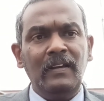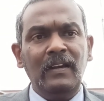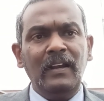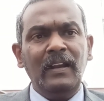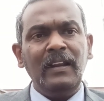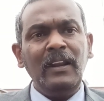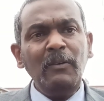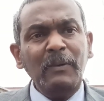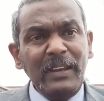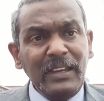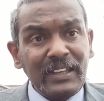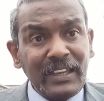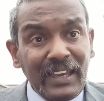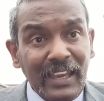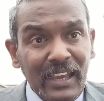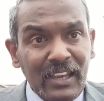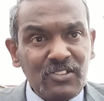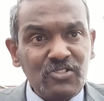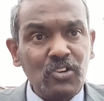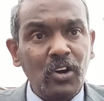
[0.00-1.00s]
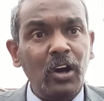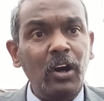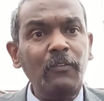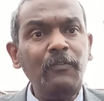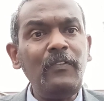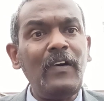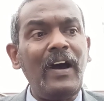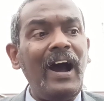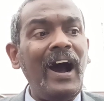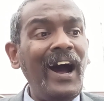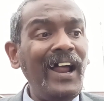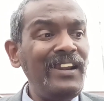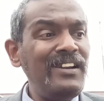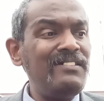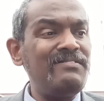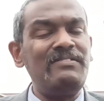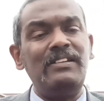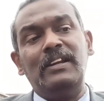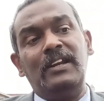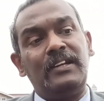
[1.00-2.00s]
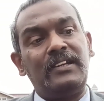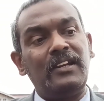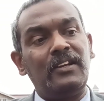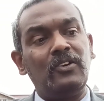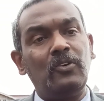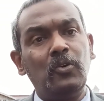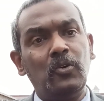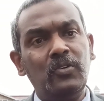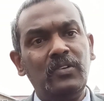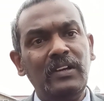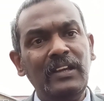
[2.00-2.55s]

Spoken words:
Now, in case of unrelated good,